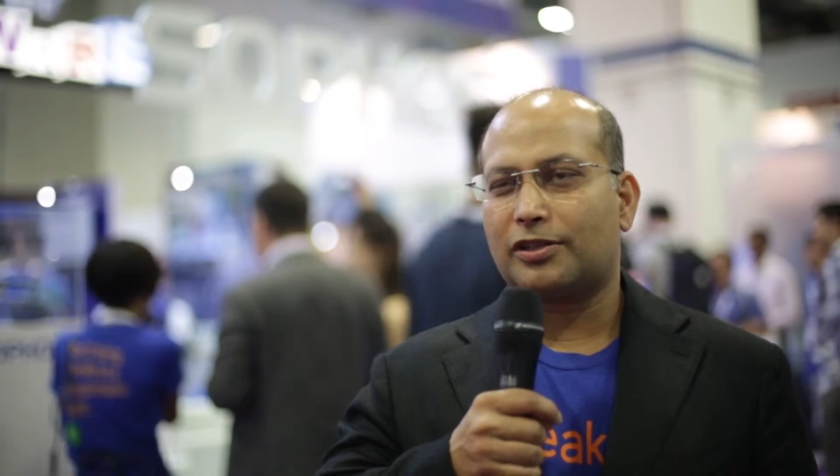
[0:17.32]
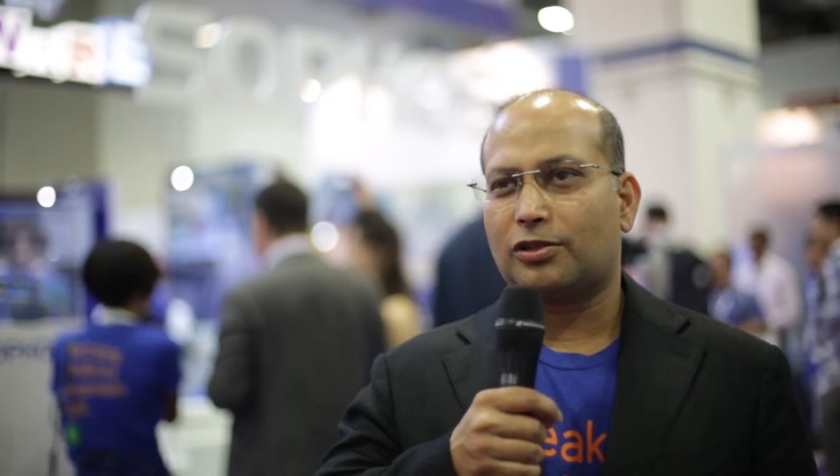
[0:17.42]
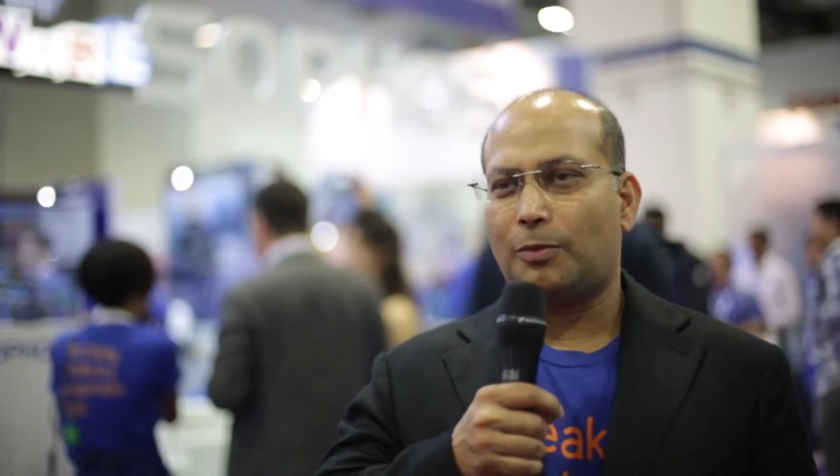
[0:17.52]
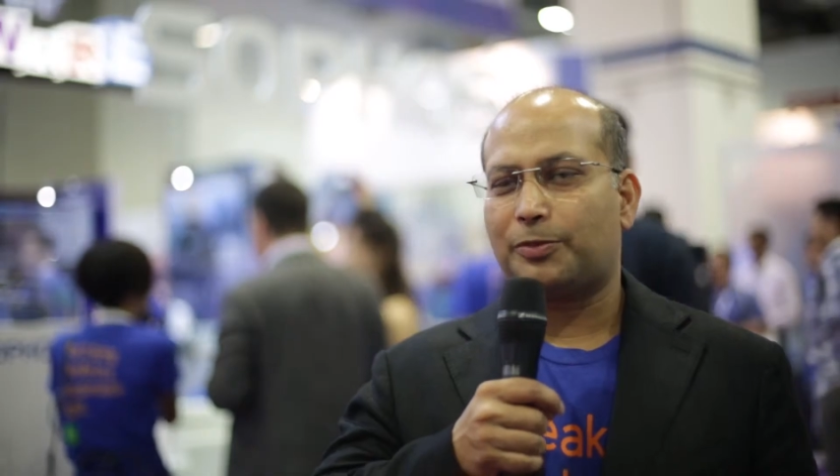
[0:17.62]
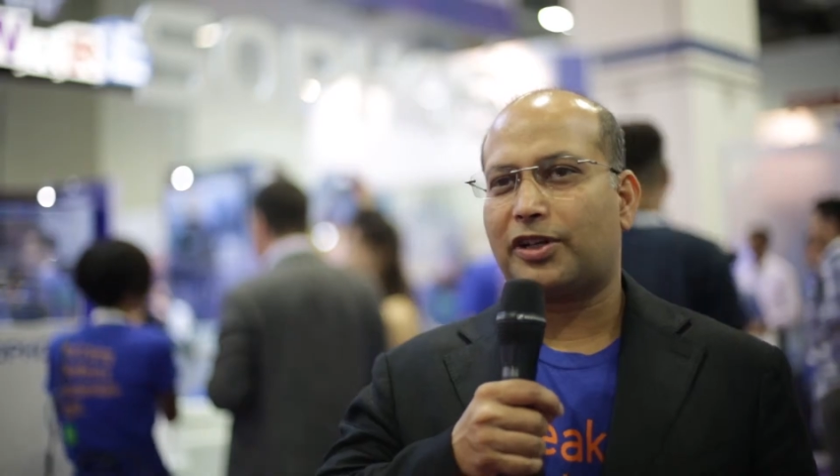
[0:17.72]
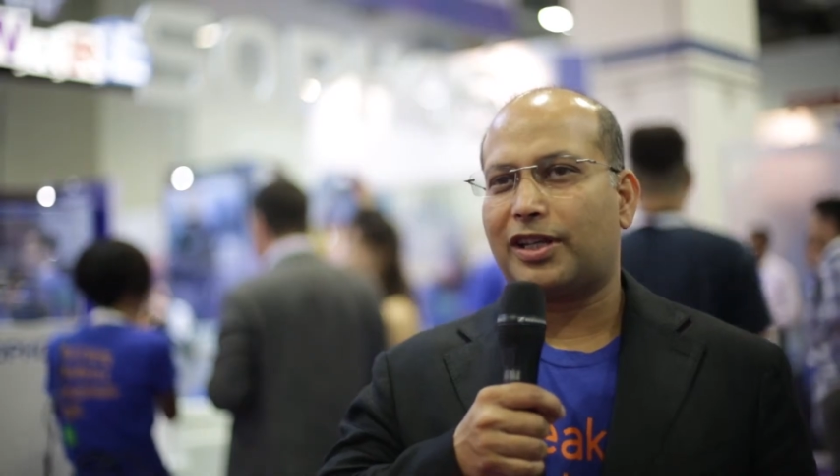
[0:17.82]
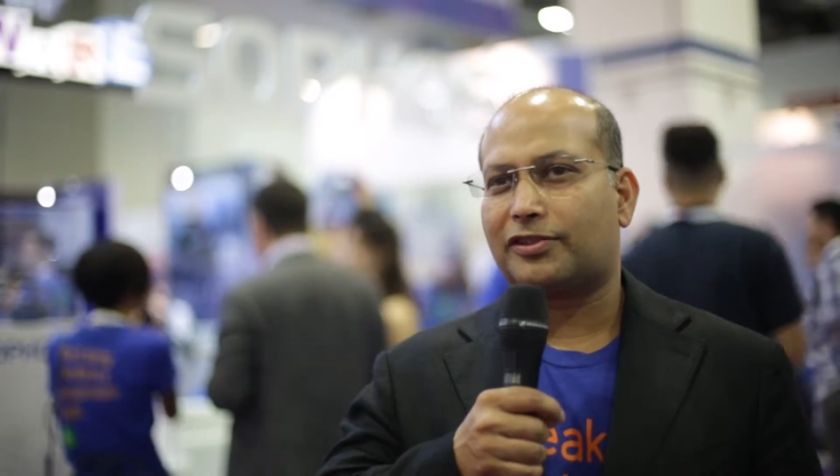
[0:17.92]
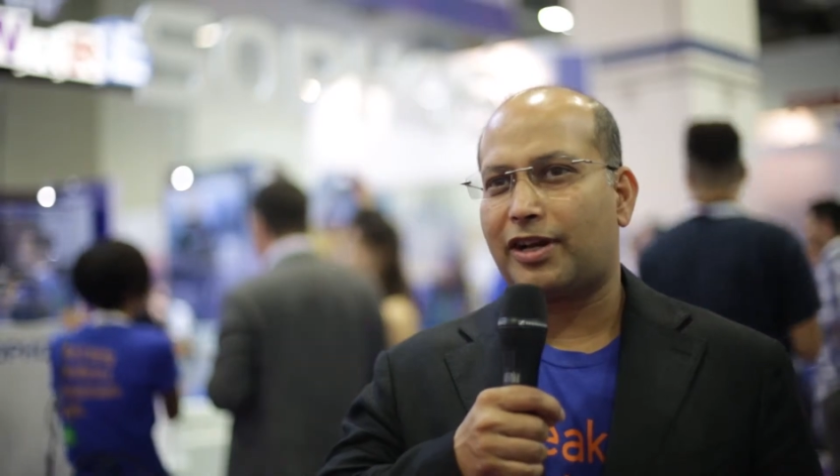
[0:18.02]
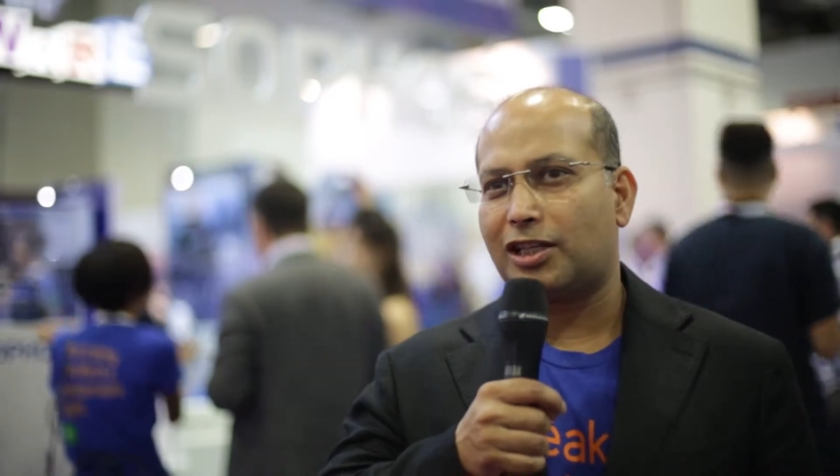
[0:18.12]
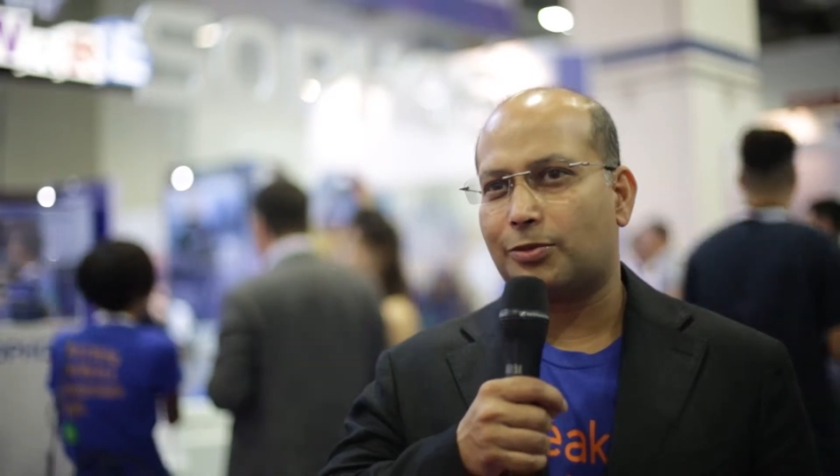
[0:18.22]
the top three
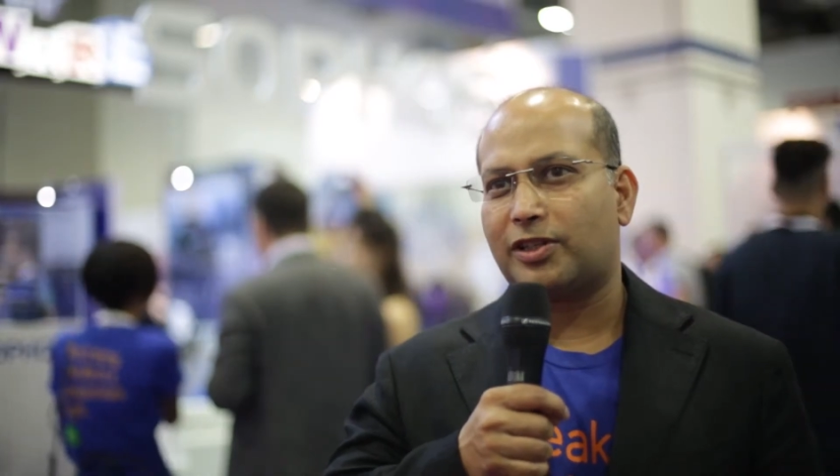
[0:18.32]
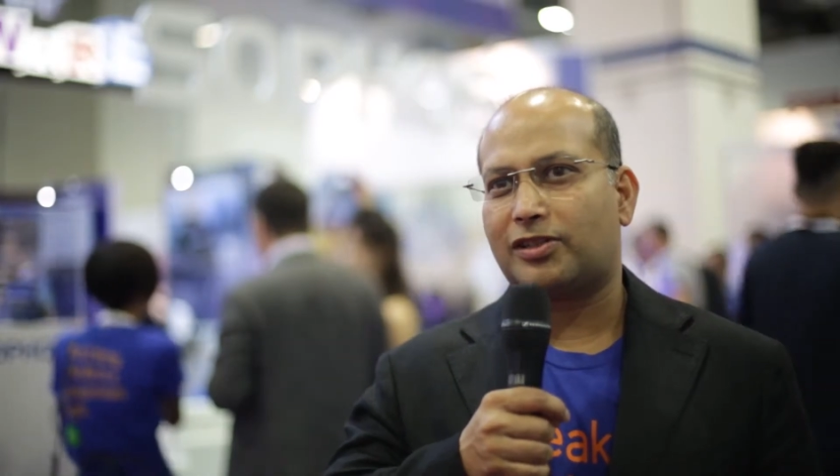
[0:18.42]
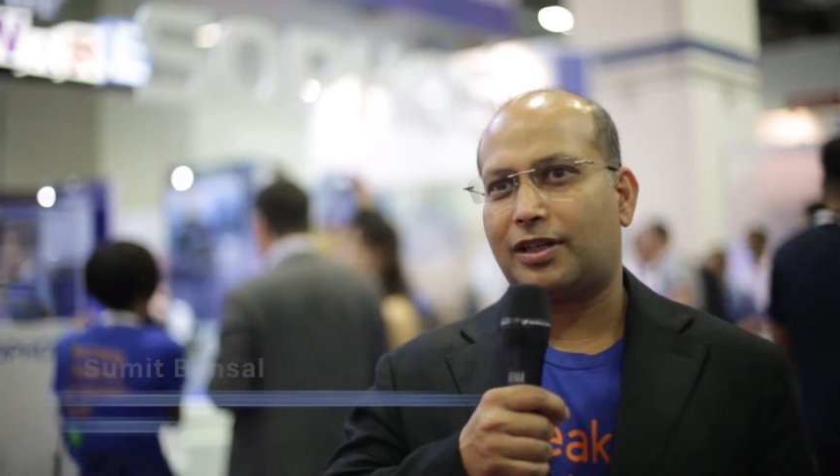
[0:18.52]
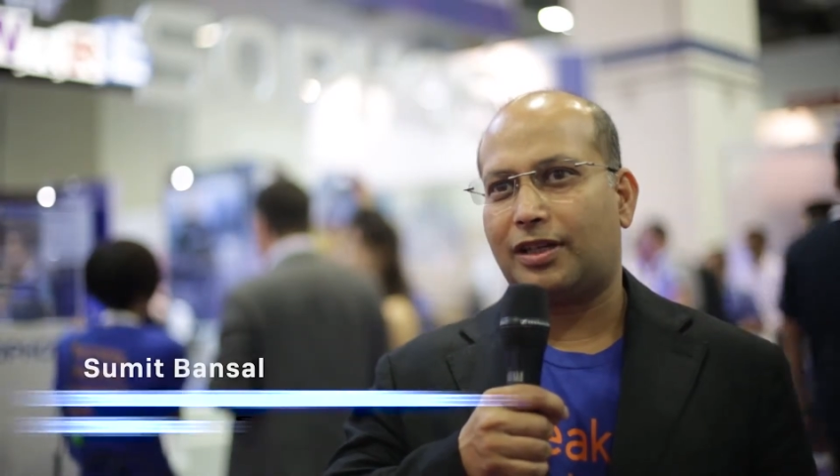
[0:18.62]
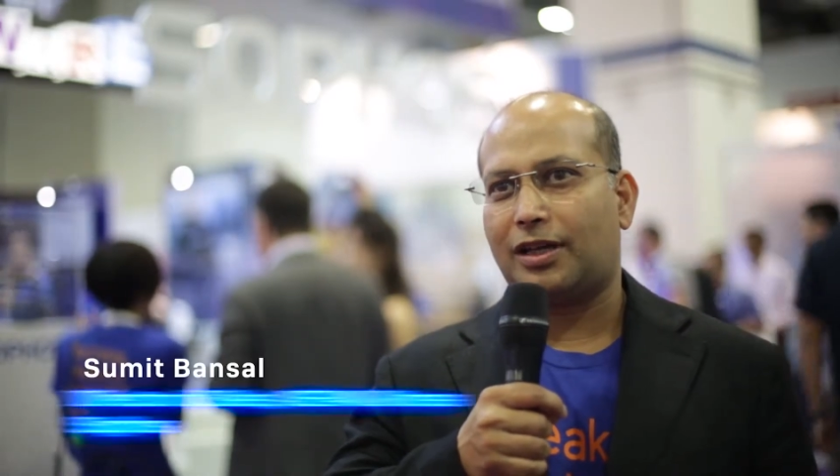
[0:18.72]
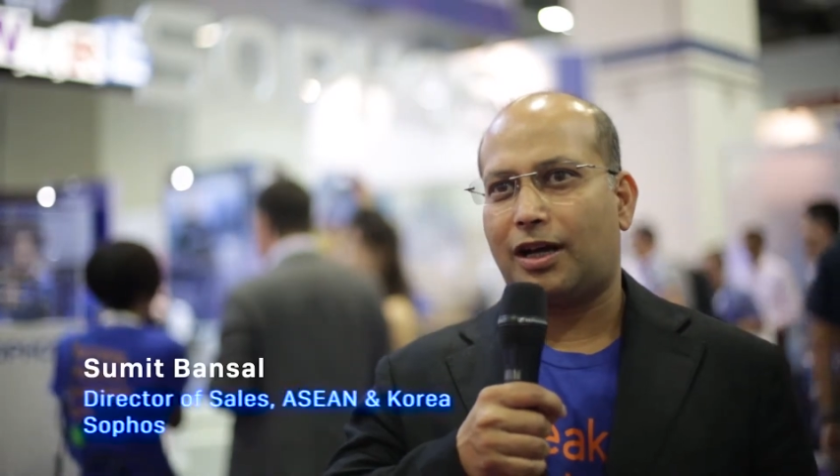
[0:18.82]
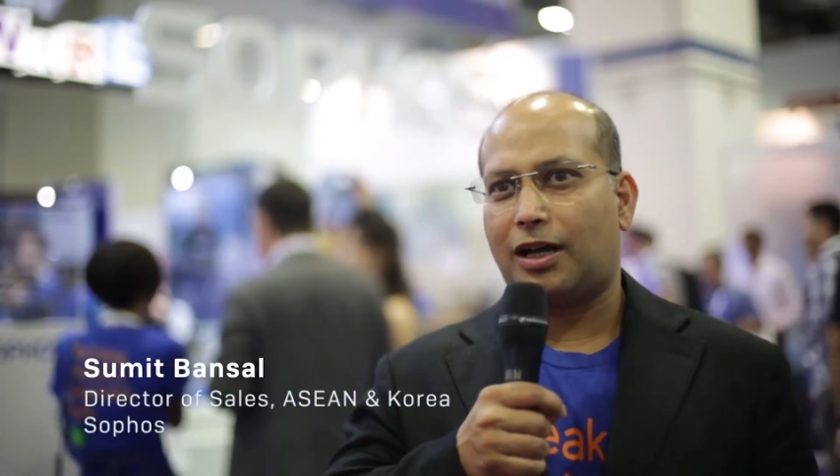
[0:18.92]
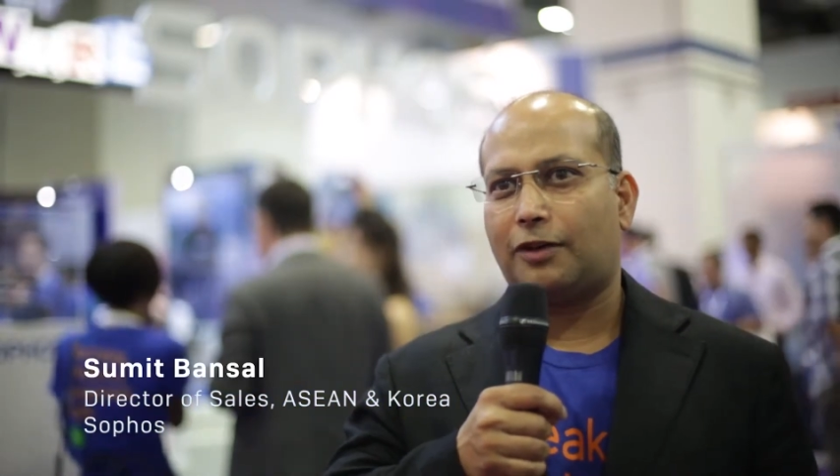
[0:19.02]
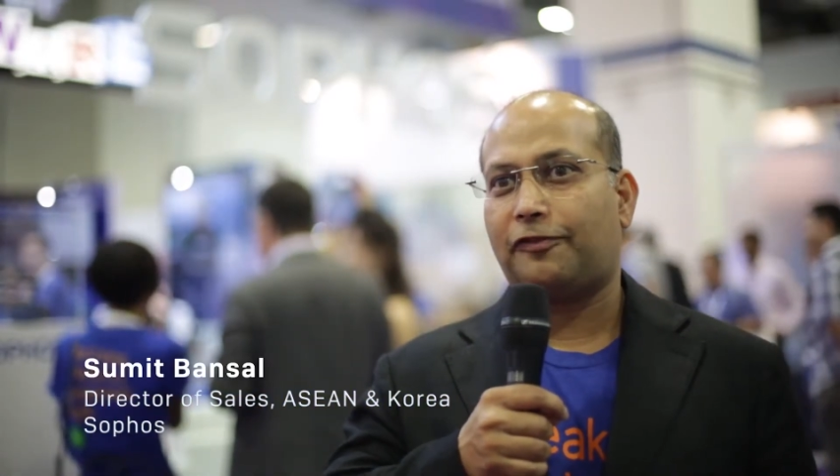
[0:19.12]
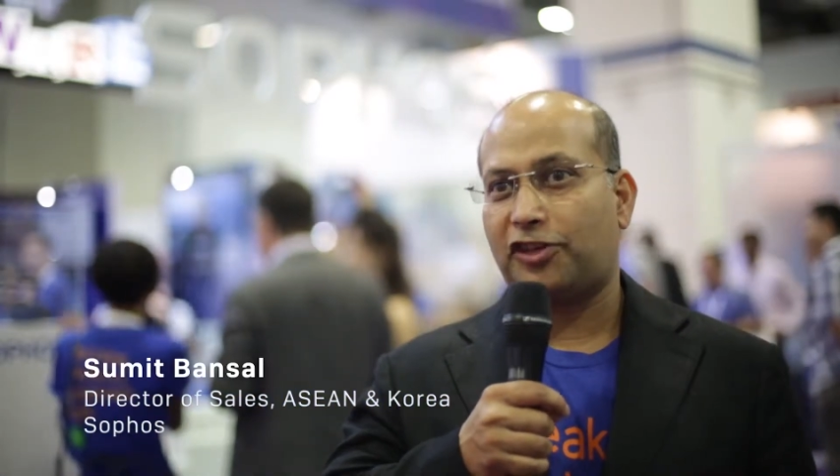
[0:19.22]
trends we see
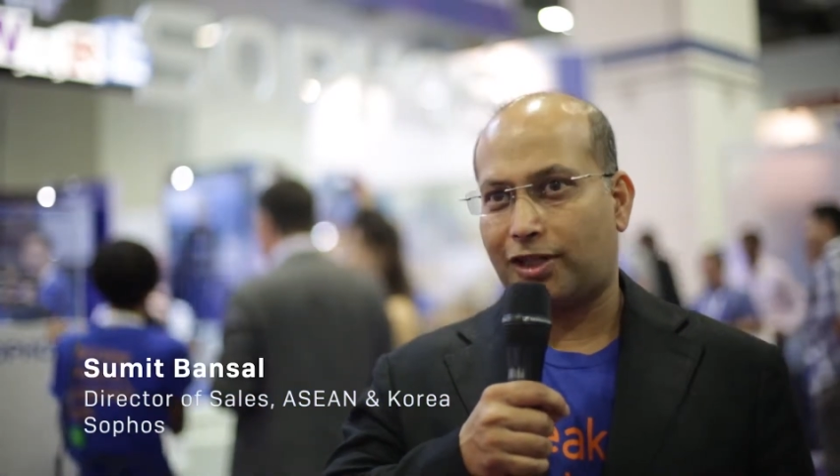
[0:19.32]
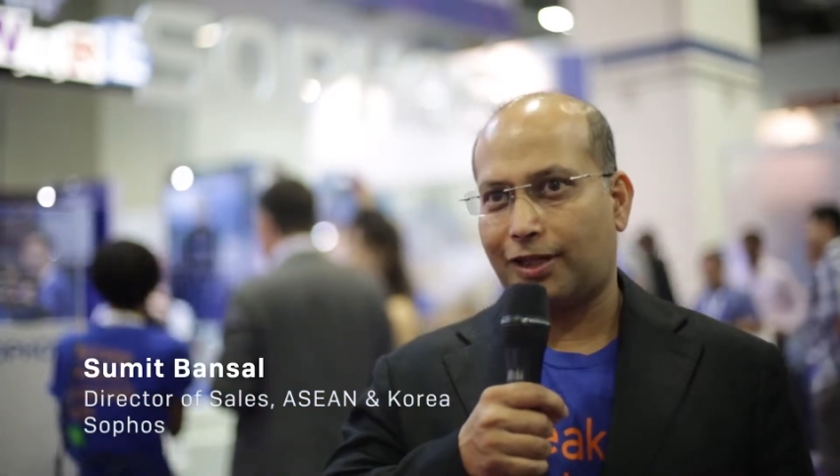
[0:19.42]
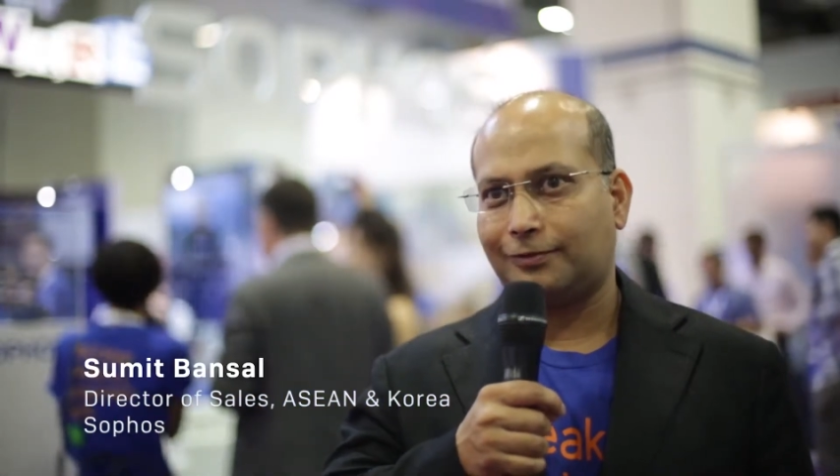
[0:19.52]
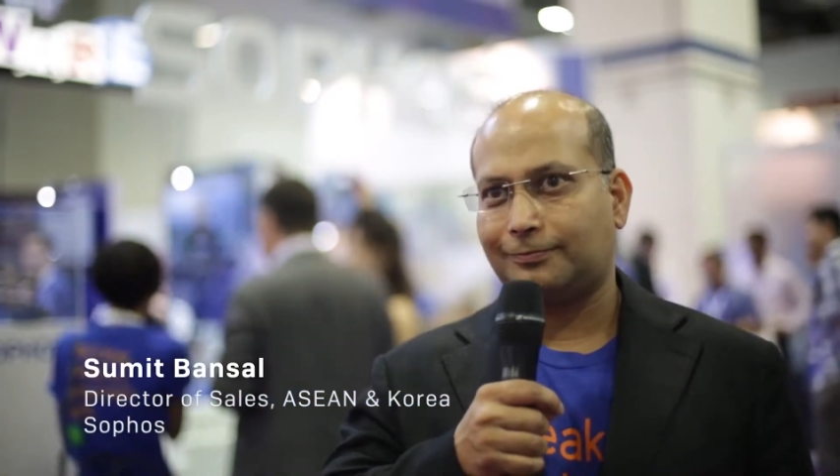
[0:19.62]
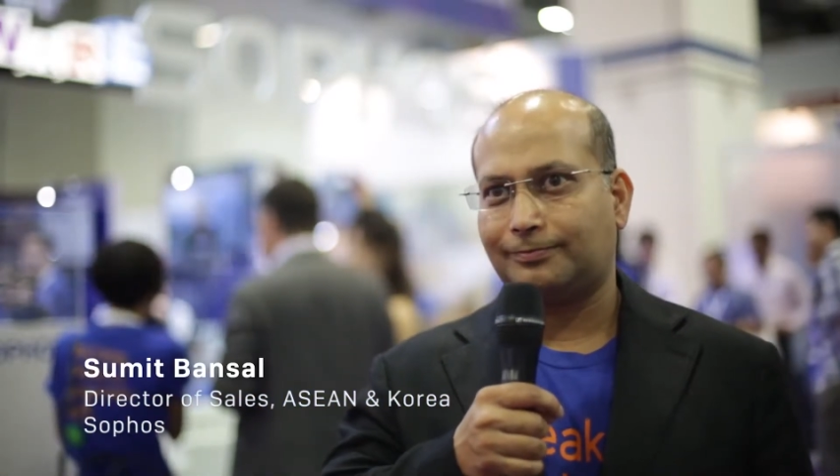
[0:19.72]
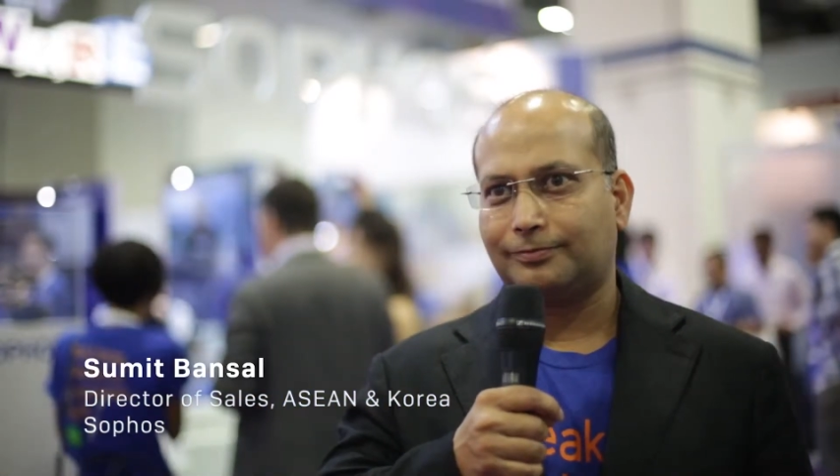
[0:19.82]
are phishing,